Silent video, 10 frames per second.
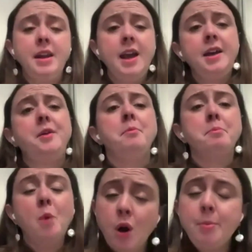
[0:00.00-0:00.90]
And again,
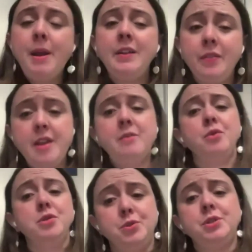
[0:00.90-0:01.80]
more paid
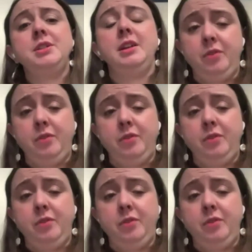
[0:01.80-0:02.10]
leave reduces